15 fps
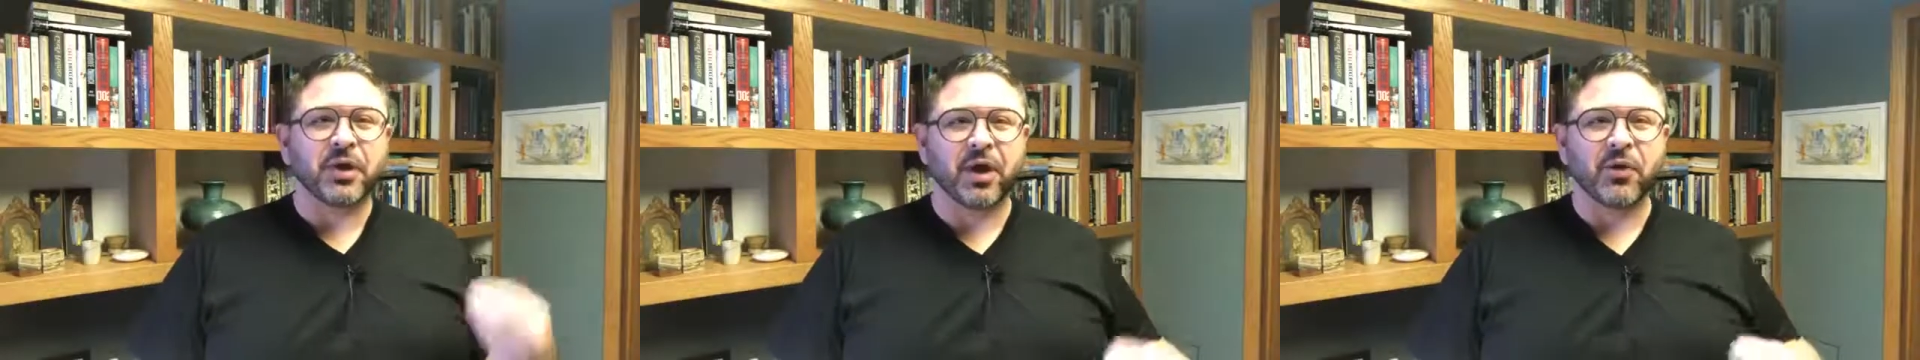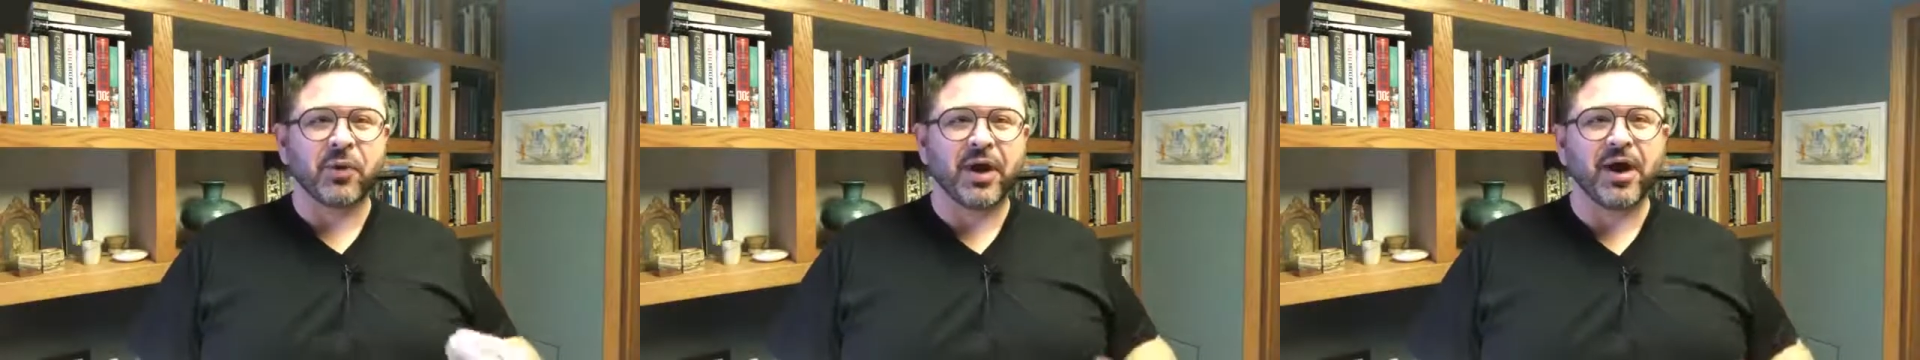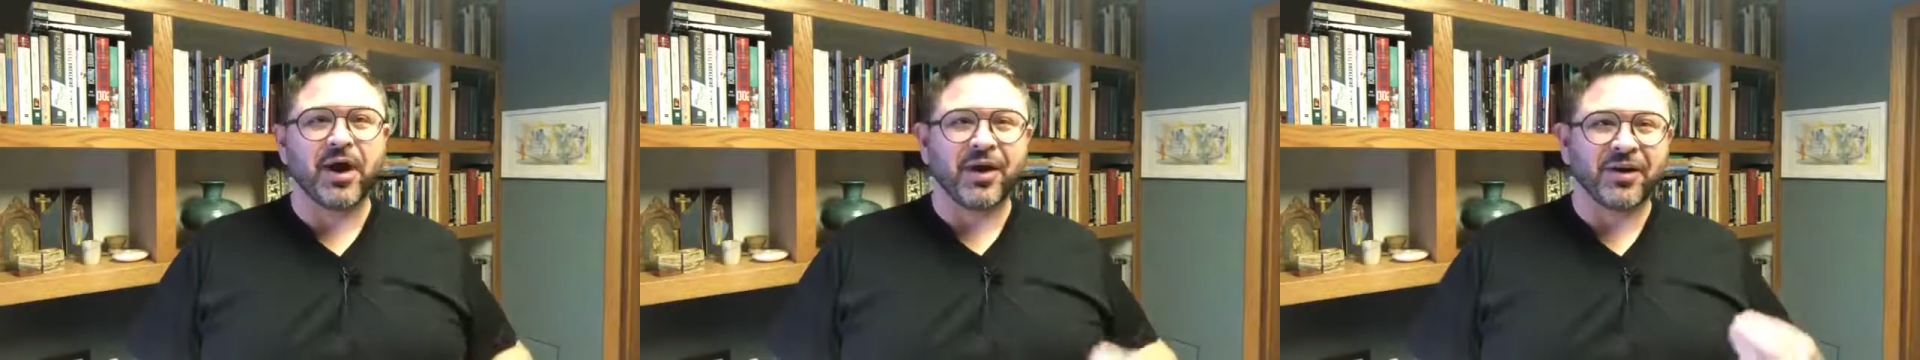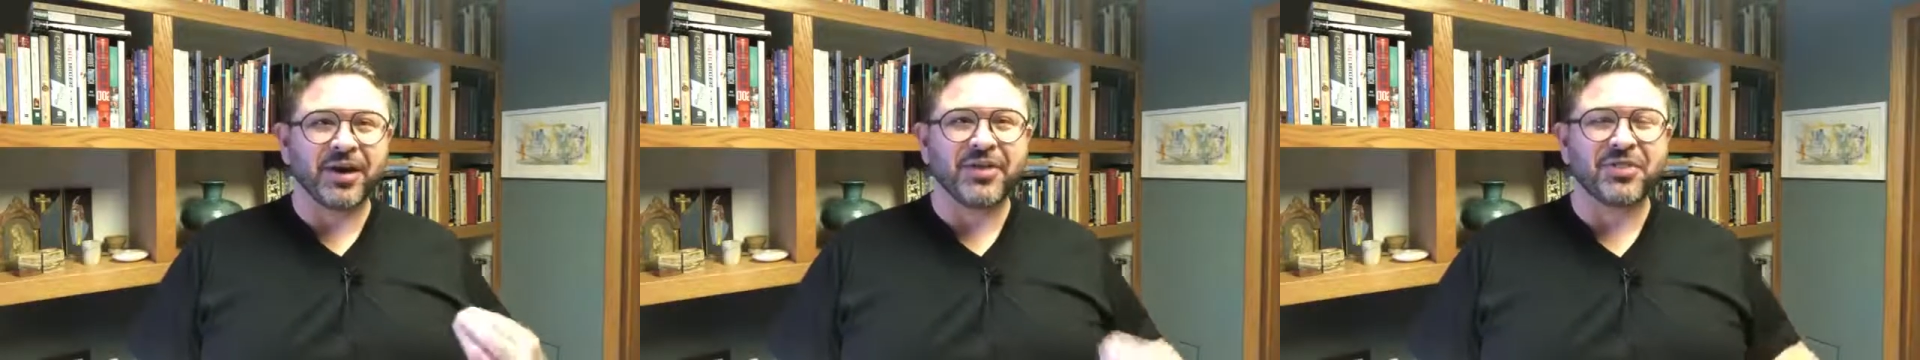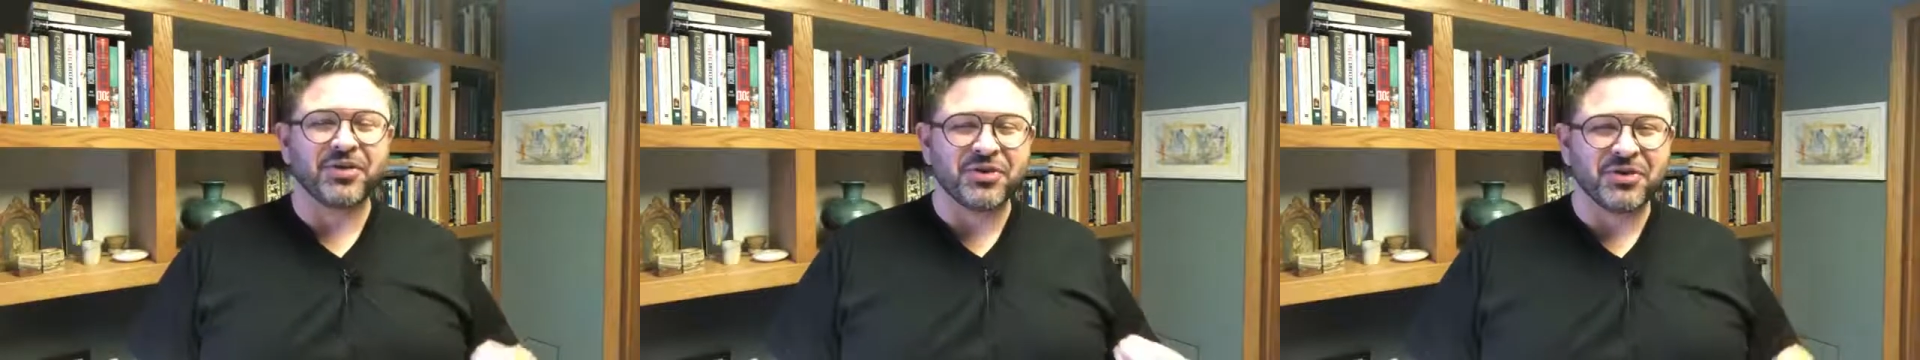here we are
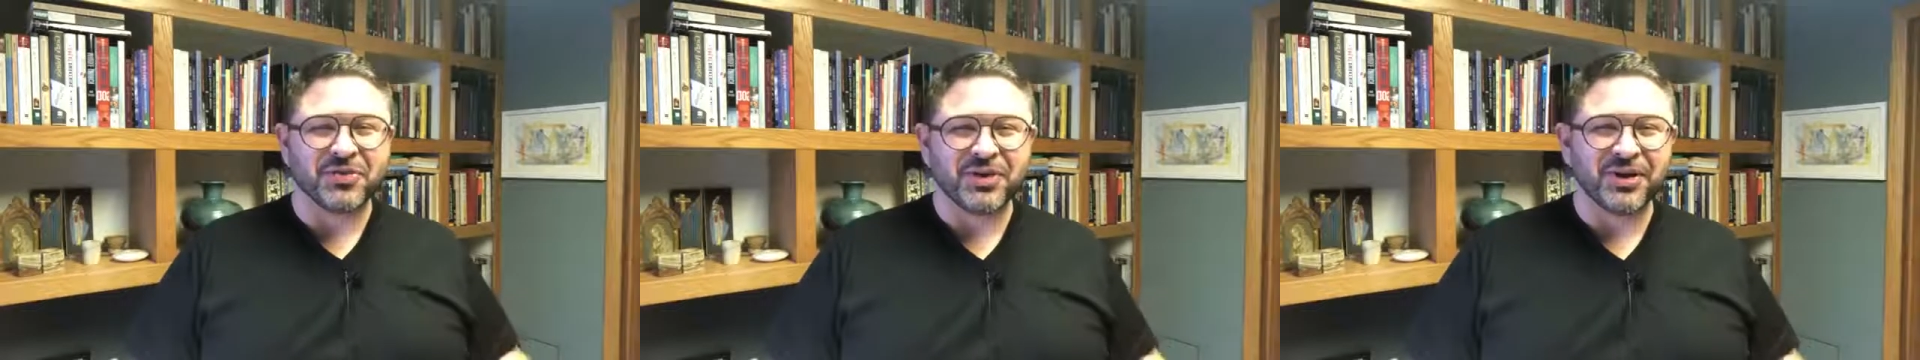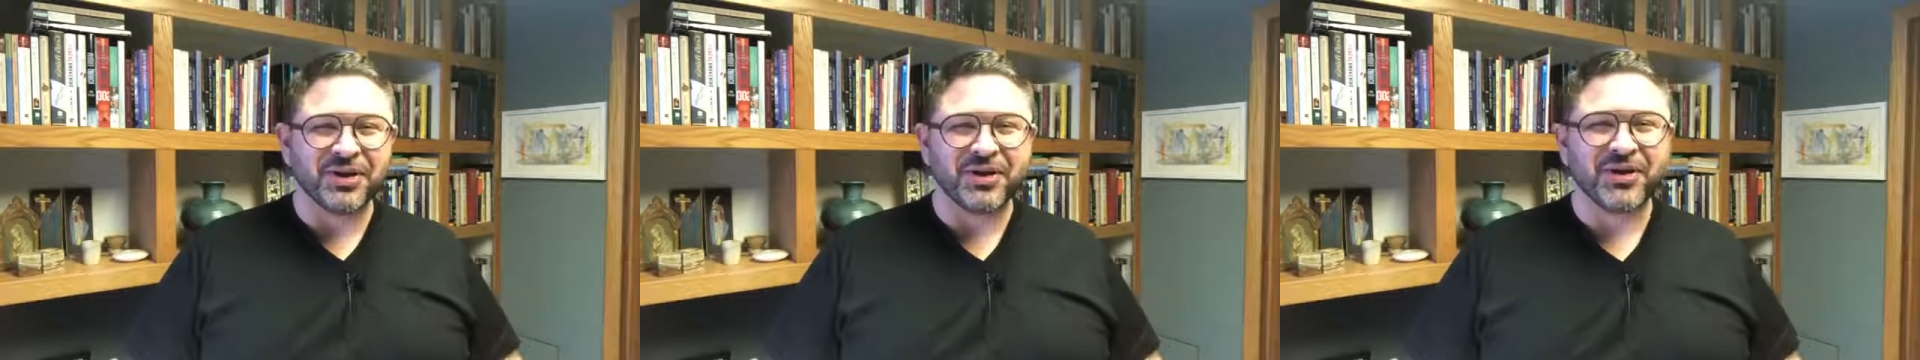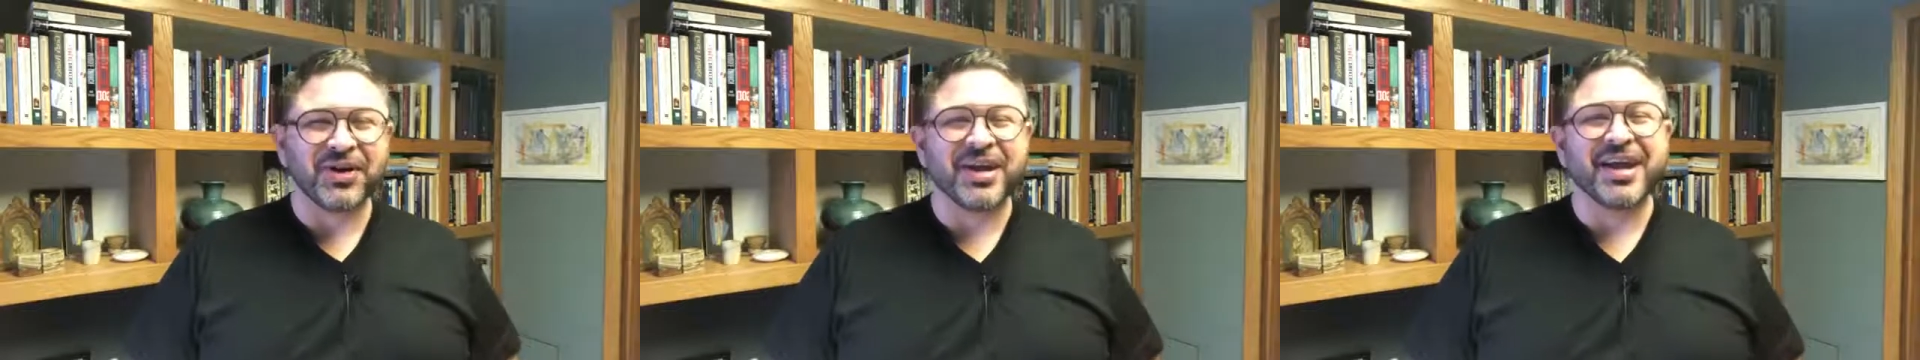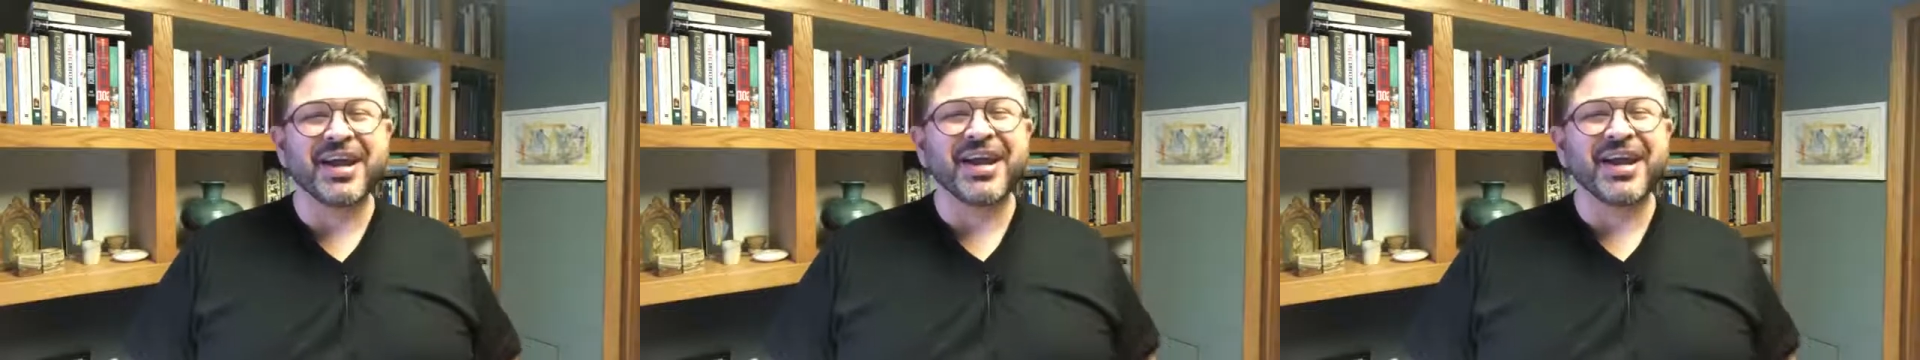in the new year.